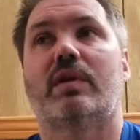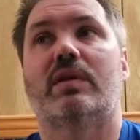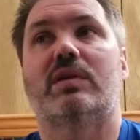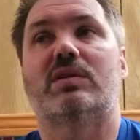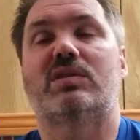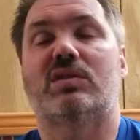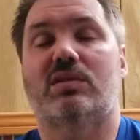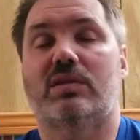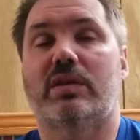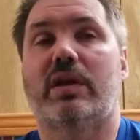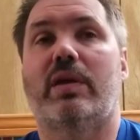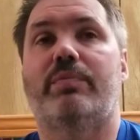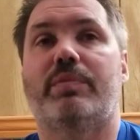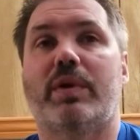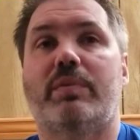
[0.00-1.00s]
certainly a
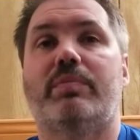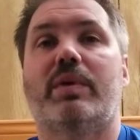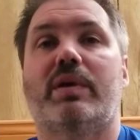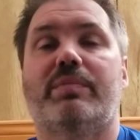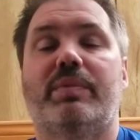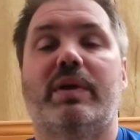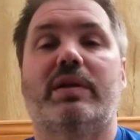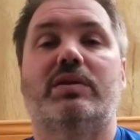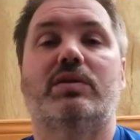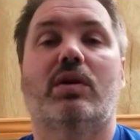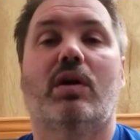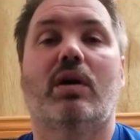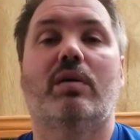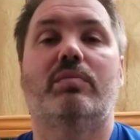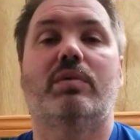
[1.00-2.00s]
big
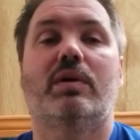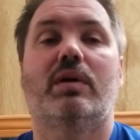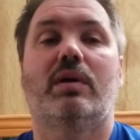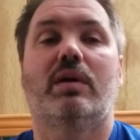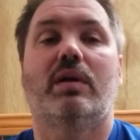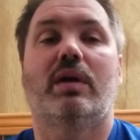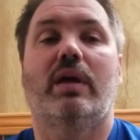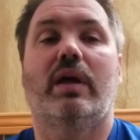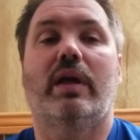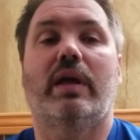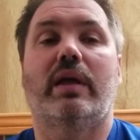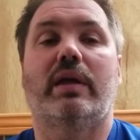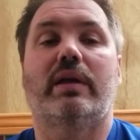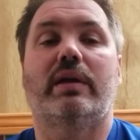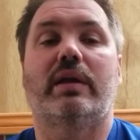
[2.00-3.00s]
job,
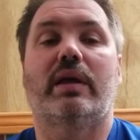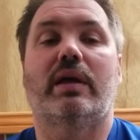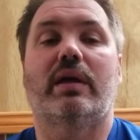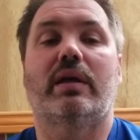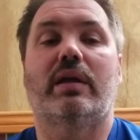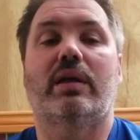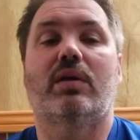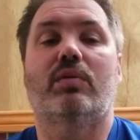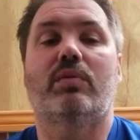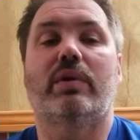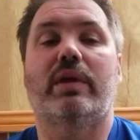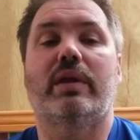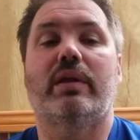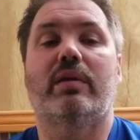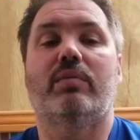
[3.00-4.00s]
and
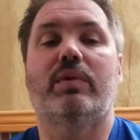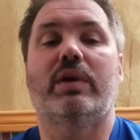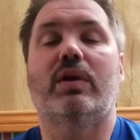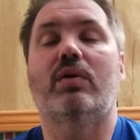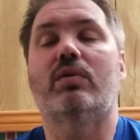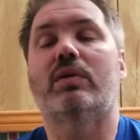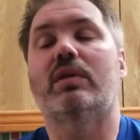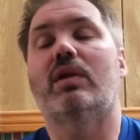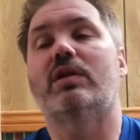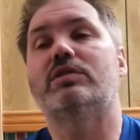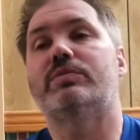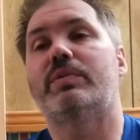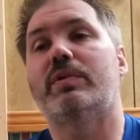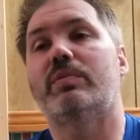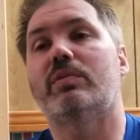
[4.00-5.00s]
we know that lots of
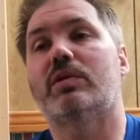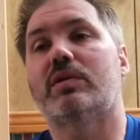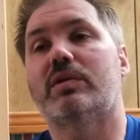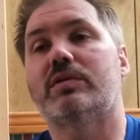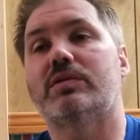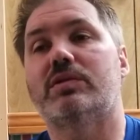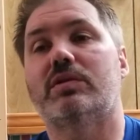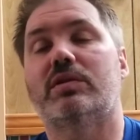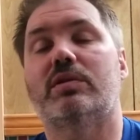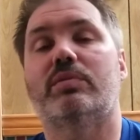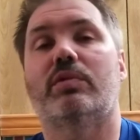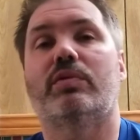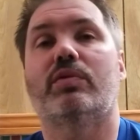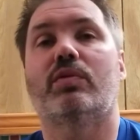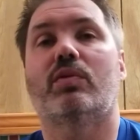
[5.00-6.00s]
people are concerned
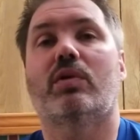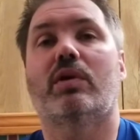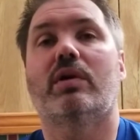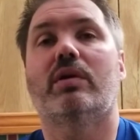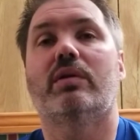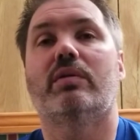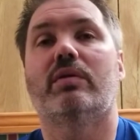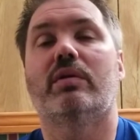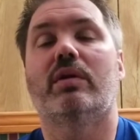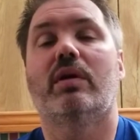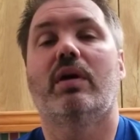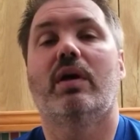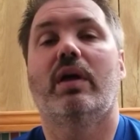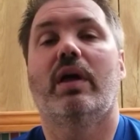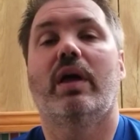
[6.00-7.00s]
about Thora
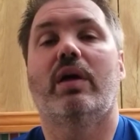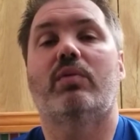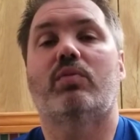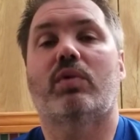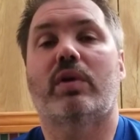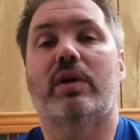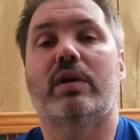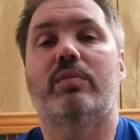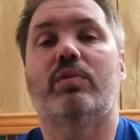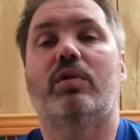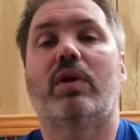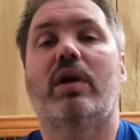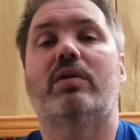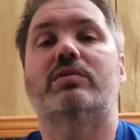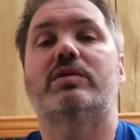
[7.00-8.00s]
and worried about
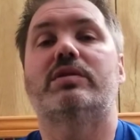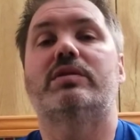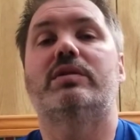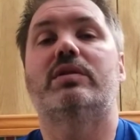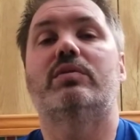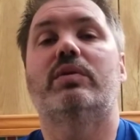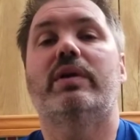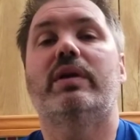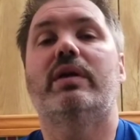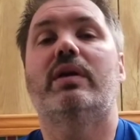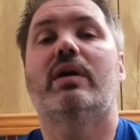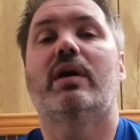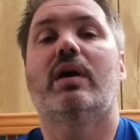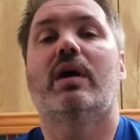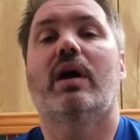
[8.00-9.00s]
how she's doing,
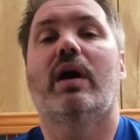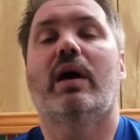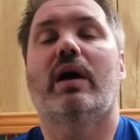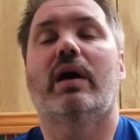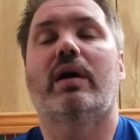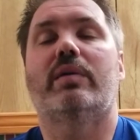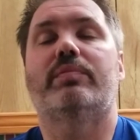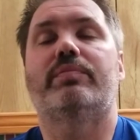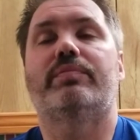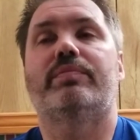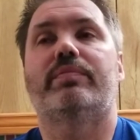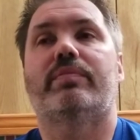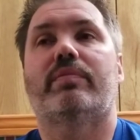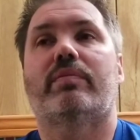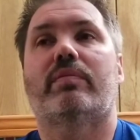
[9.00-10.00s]

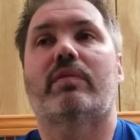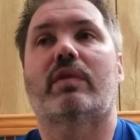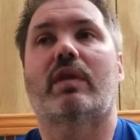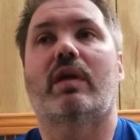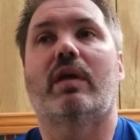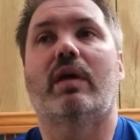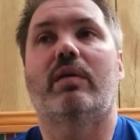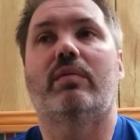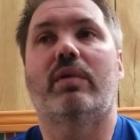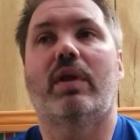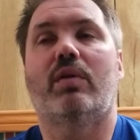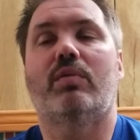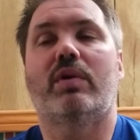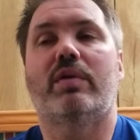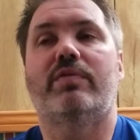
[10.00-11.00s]
and we
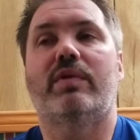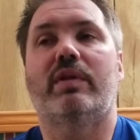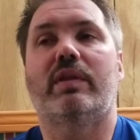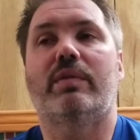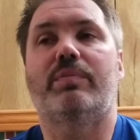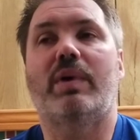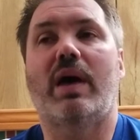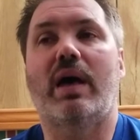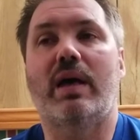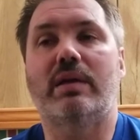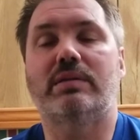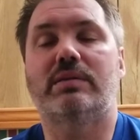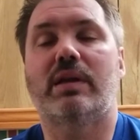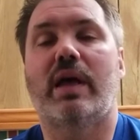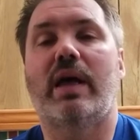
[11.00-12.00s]
have in the
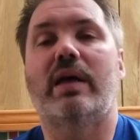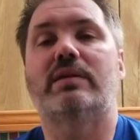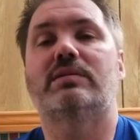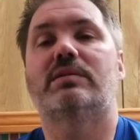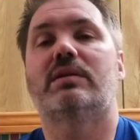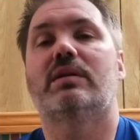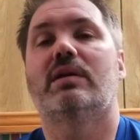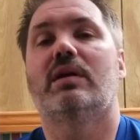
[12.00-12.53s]
past asked